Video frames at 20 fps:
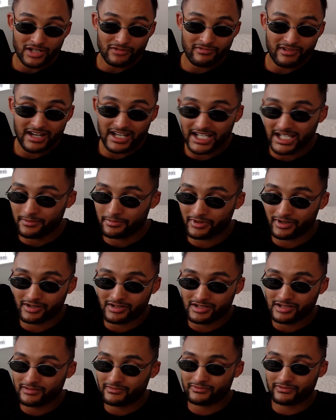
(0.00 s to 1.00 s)
really
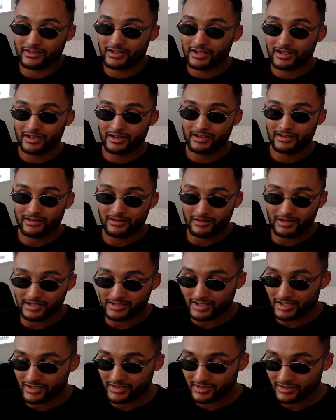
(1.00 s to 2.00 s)
because of
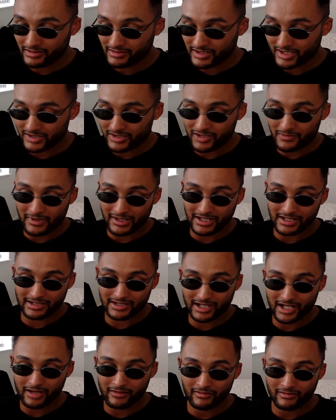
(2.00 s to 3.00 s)
Alexander Usyk's
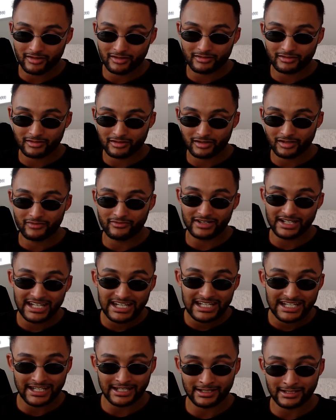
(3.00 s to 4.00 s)
humanitarian kind of
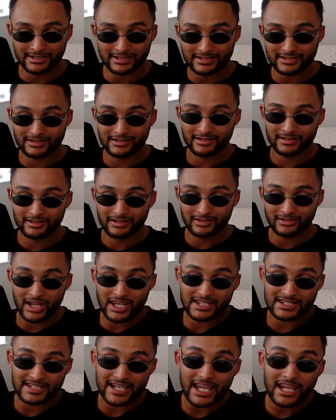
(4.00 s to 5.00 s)
leanings that he
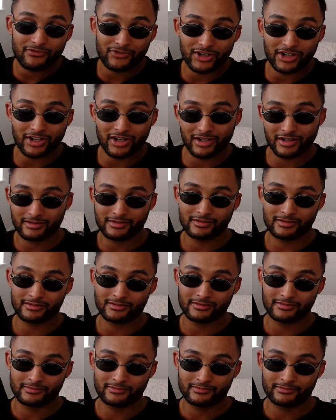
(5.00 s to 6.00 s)
saved you.
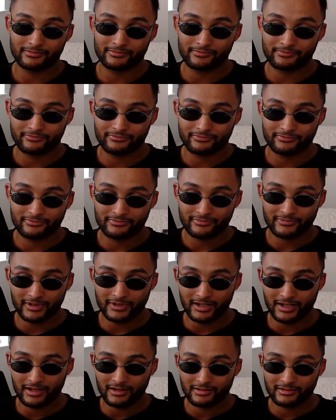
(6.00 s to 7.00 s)

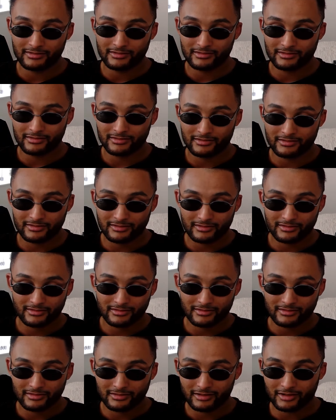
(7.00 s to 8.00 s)
Yeah?
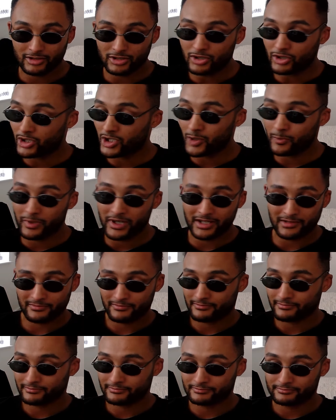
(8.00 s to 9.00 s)
Because you could have been
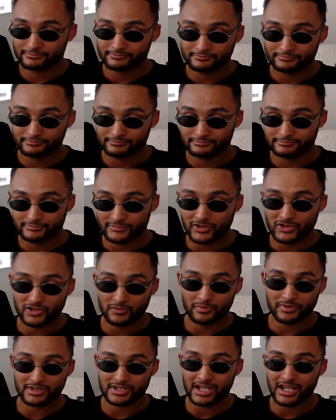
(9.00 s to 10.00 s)

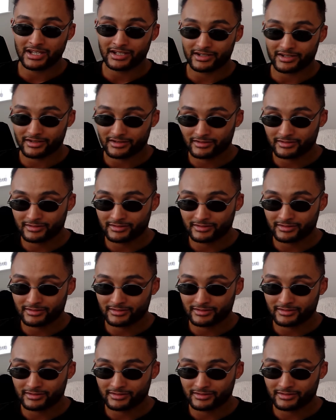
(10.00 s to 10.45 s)
100%